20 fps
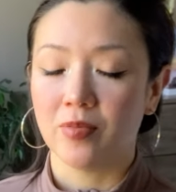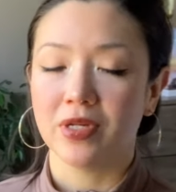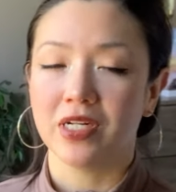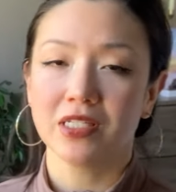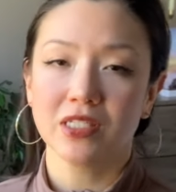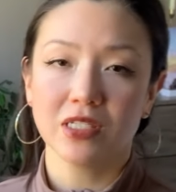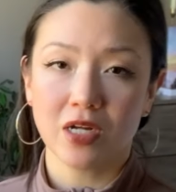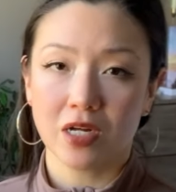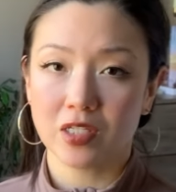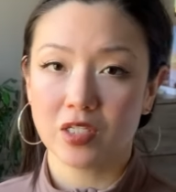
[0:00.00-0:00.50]
But
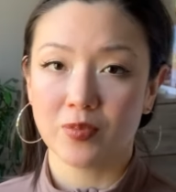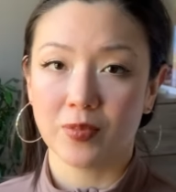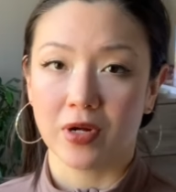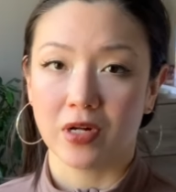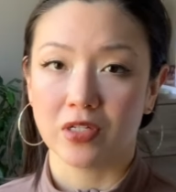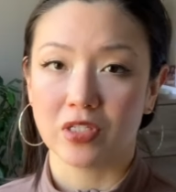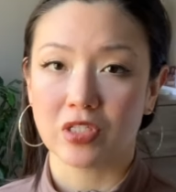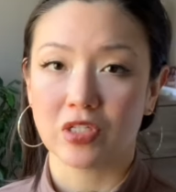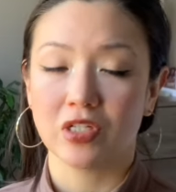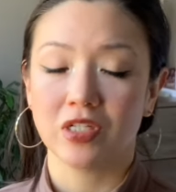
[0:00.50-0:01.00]
it's not
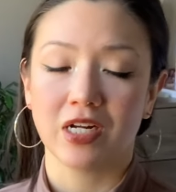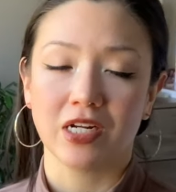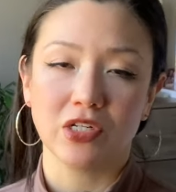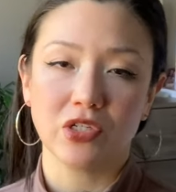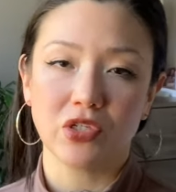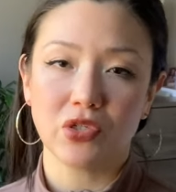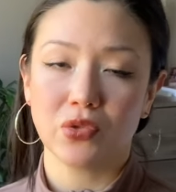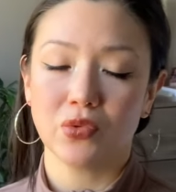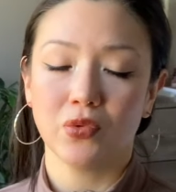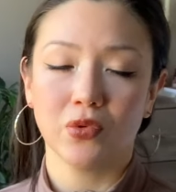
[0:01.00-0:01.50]
sponsored. I
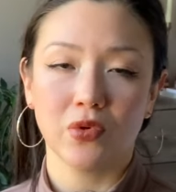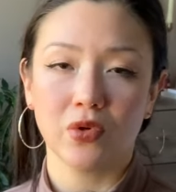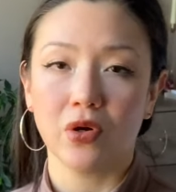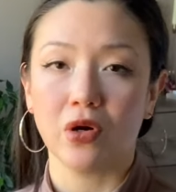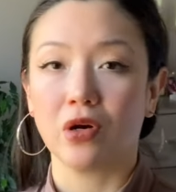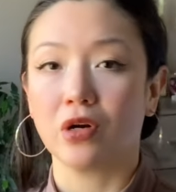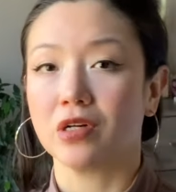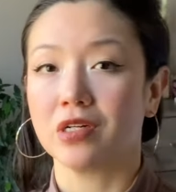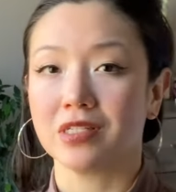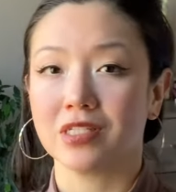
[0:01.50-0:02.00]
do
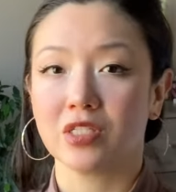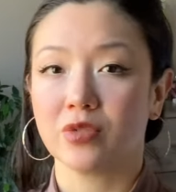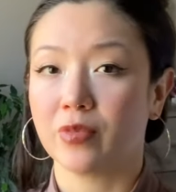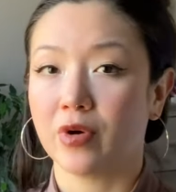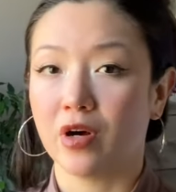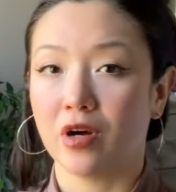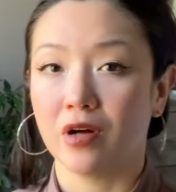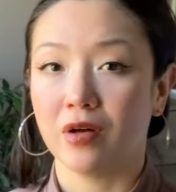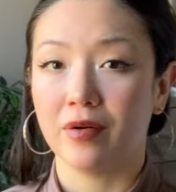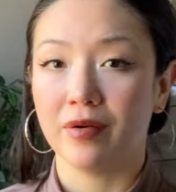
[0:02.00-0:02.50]
earn a
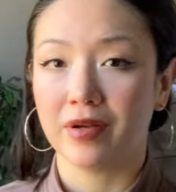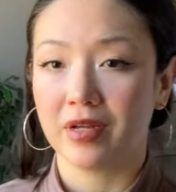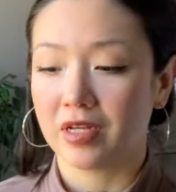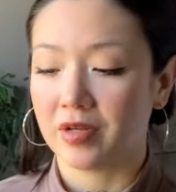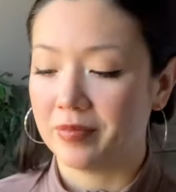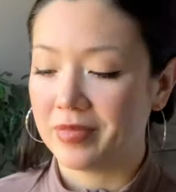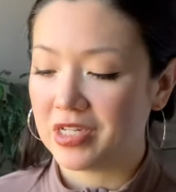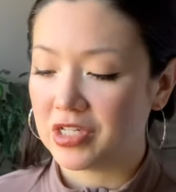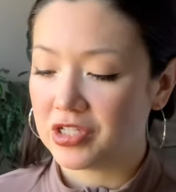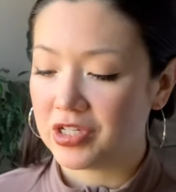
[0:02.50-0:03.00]
small
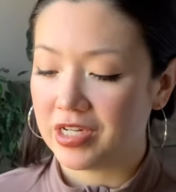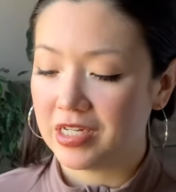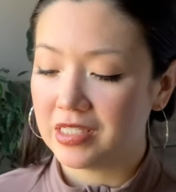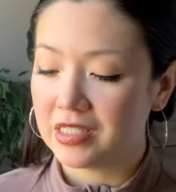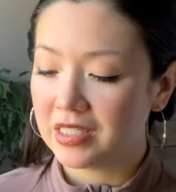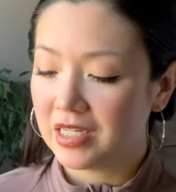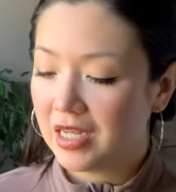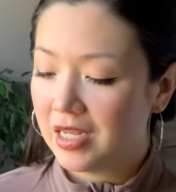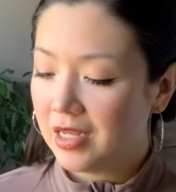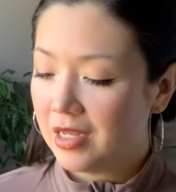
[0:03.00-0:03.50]
commission,
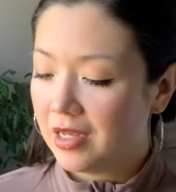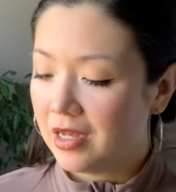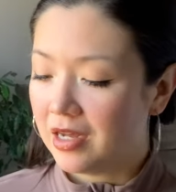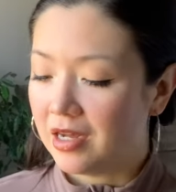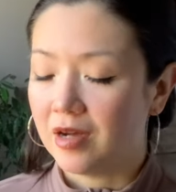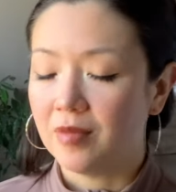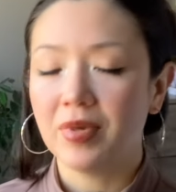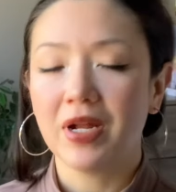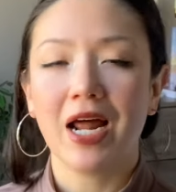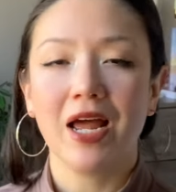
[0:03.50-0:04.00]

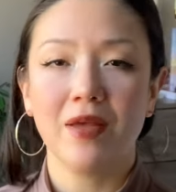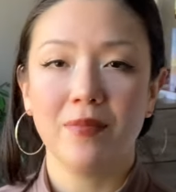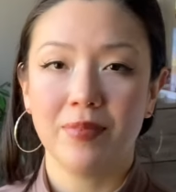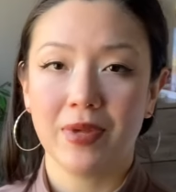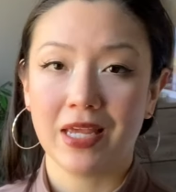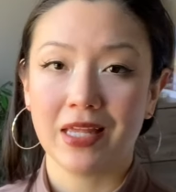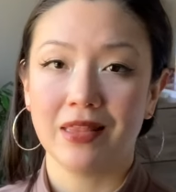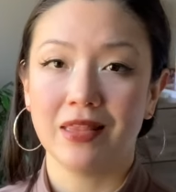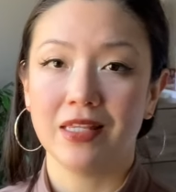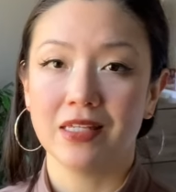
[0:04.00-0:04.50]
but I
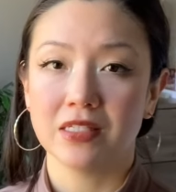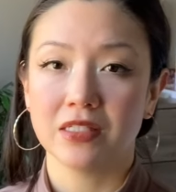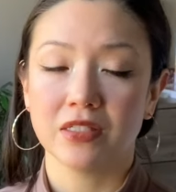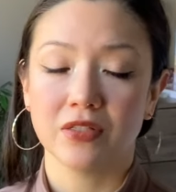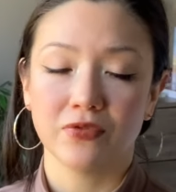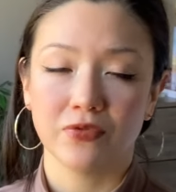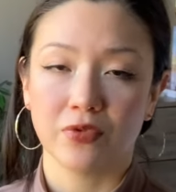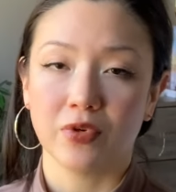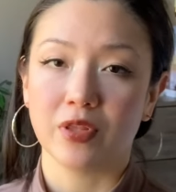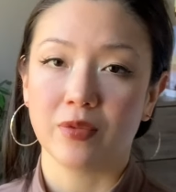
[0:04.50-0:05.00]
paid this
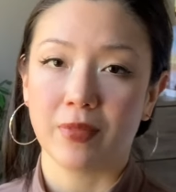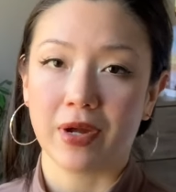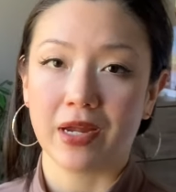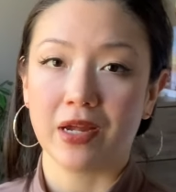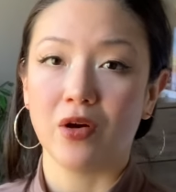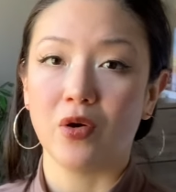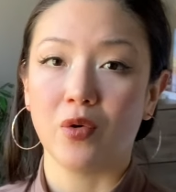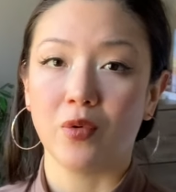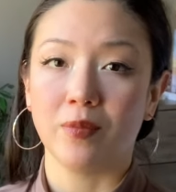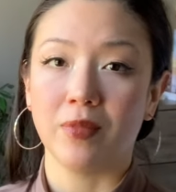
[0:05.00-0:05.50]
with my
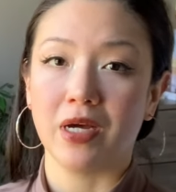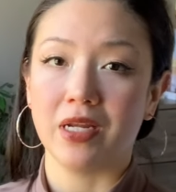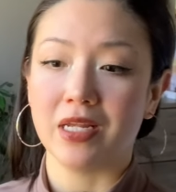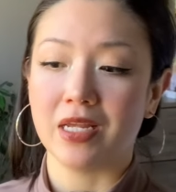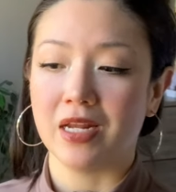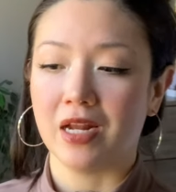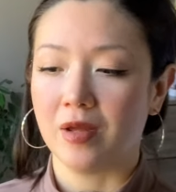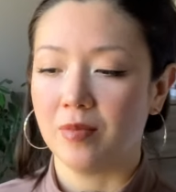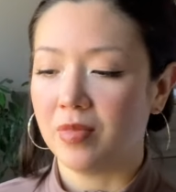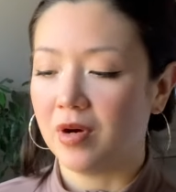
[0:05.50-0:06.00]
own money,
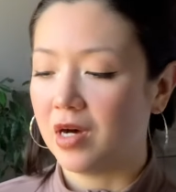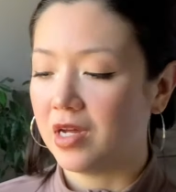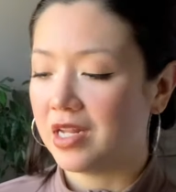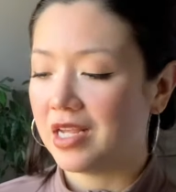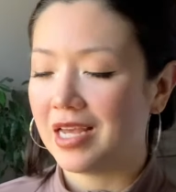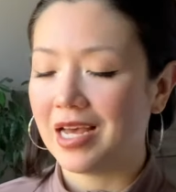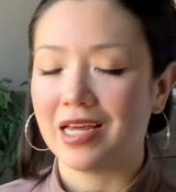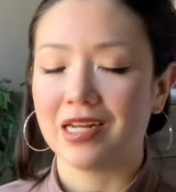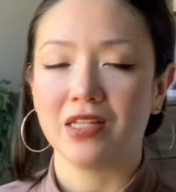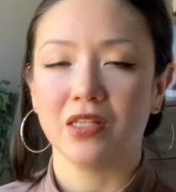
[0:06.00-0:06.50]
and I bought it
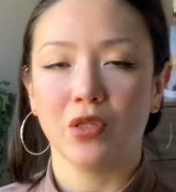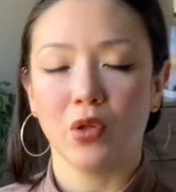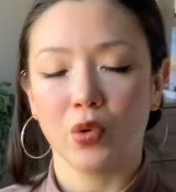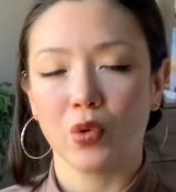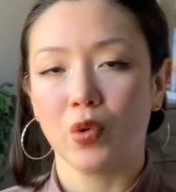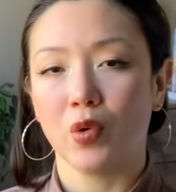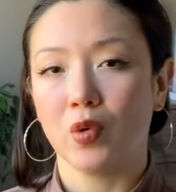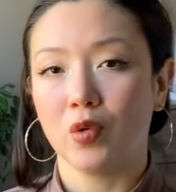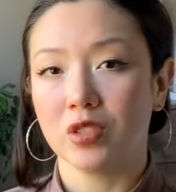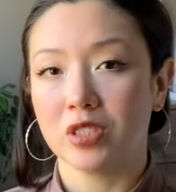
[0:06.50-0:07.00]
at a
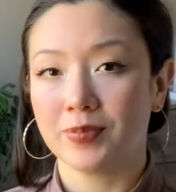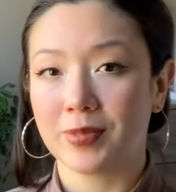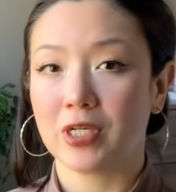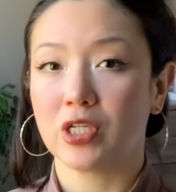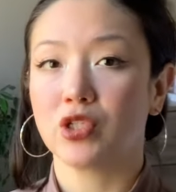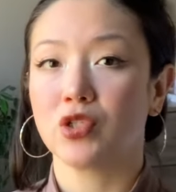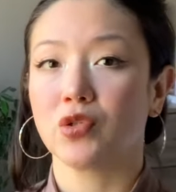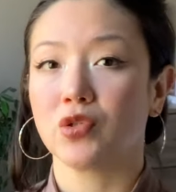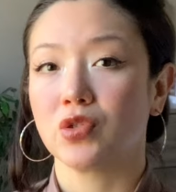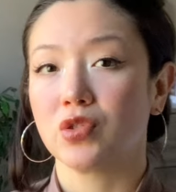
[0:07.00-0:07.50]
local
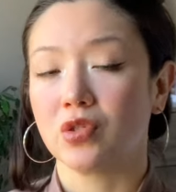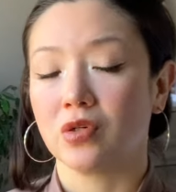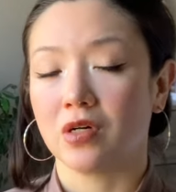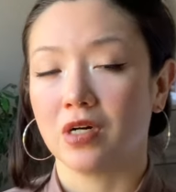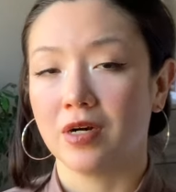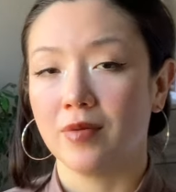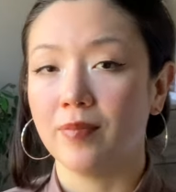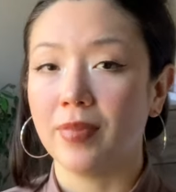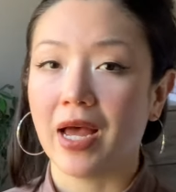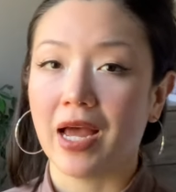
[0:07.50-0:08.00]
spiritual
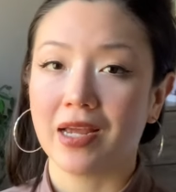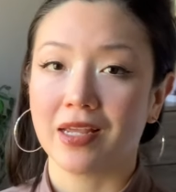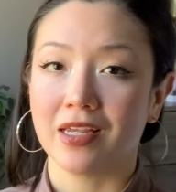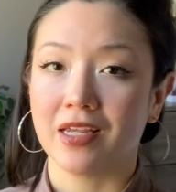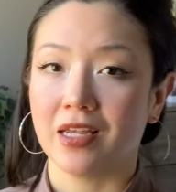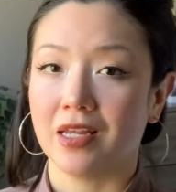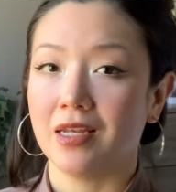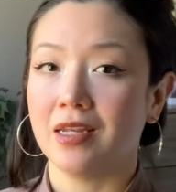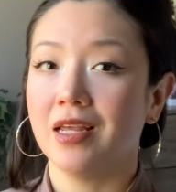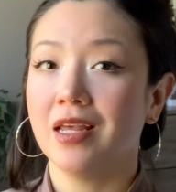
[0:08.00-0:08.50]
store back
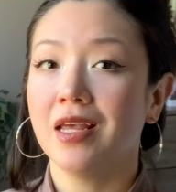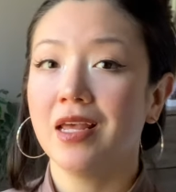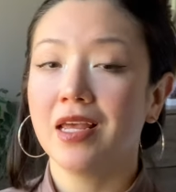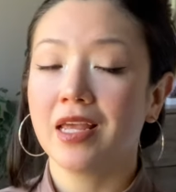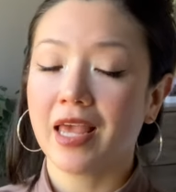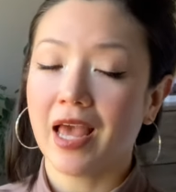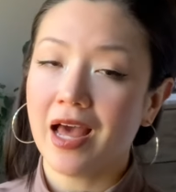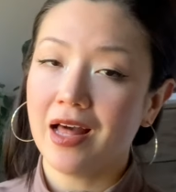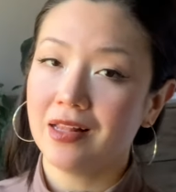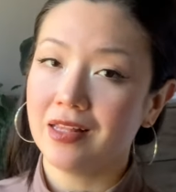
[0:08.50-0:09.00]
in
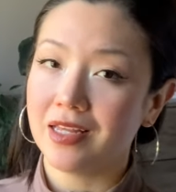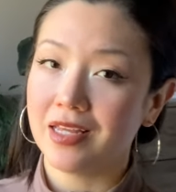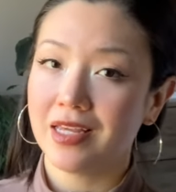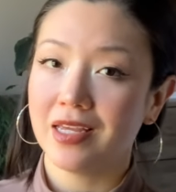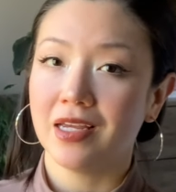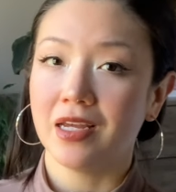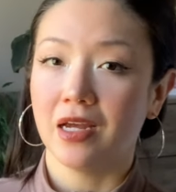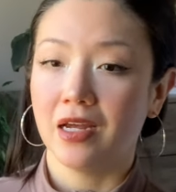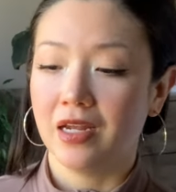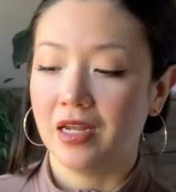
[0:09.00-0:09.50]

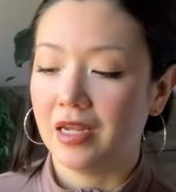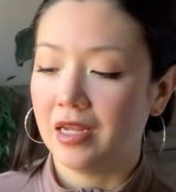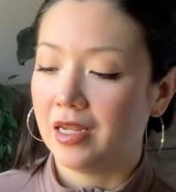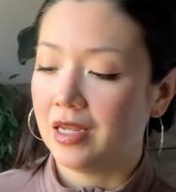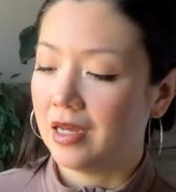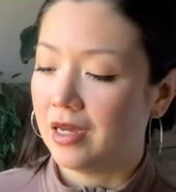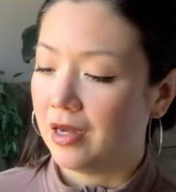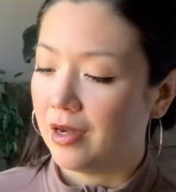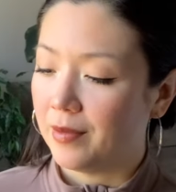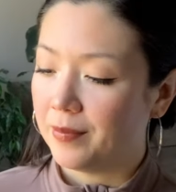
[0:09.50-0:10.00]
Cali
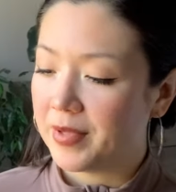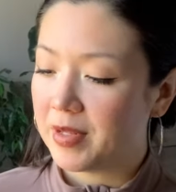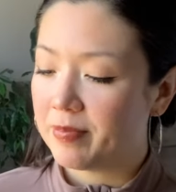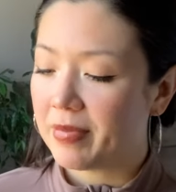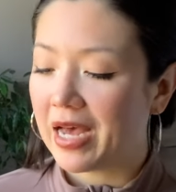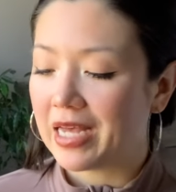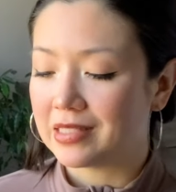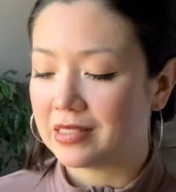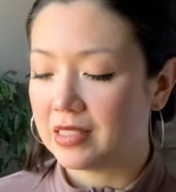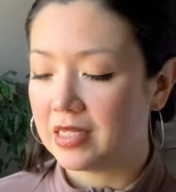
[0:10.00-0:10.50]
and in
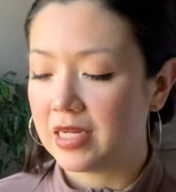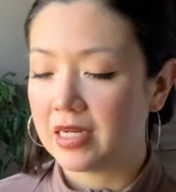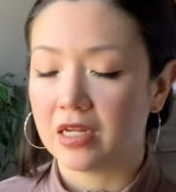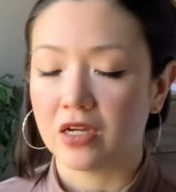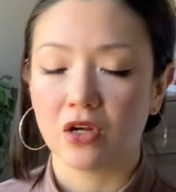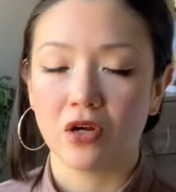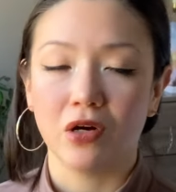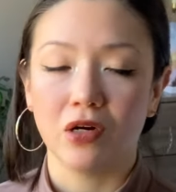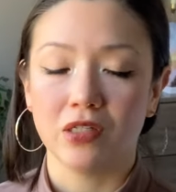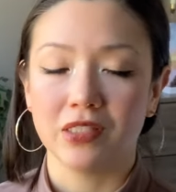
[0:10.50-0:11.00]
Pasadena
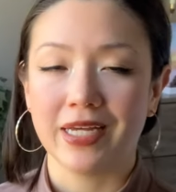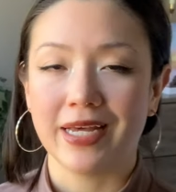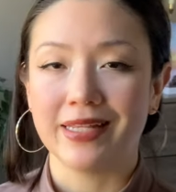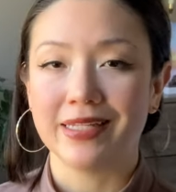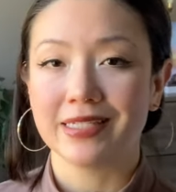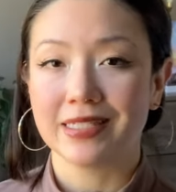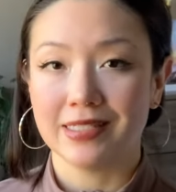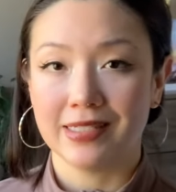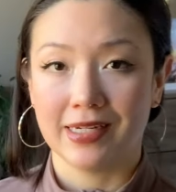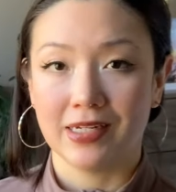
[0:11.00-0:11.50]
called
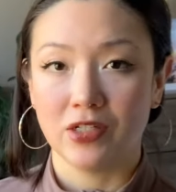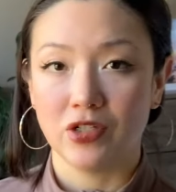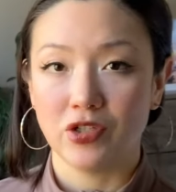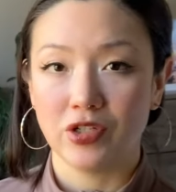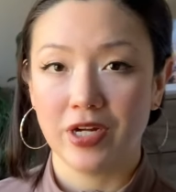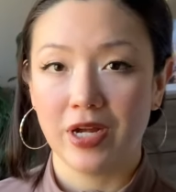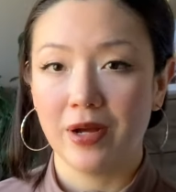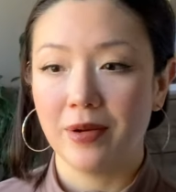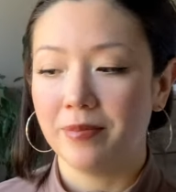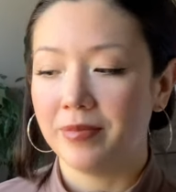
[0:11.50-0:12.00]

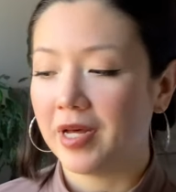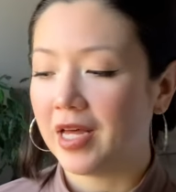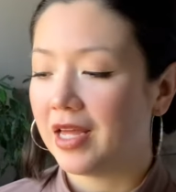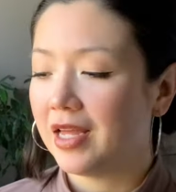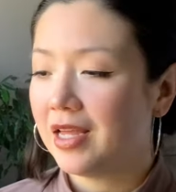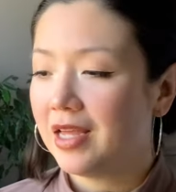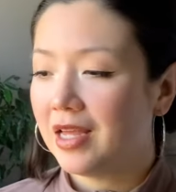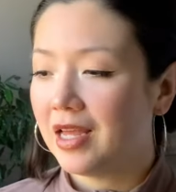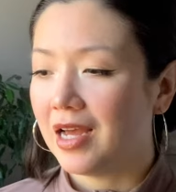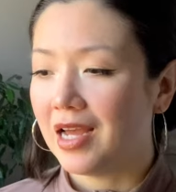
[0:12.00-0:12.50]
Alexandria. But
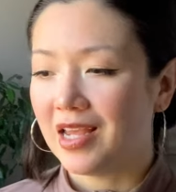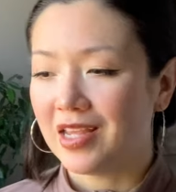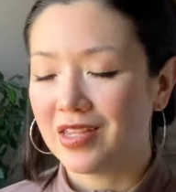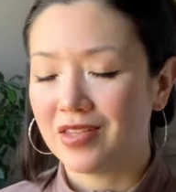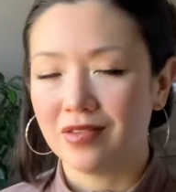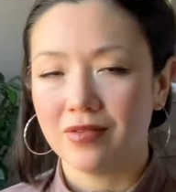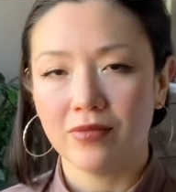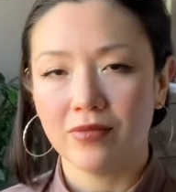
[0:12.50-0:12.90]
I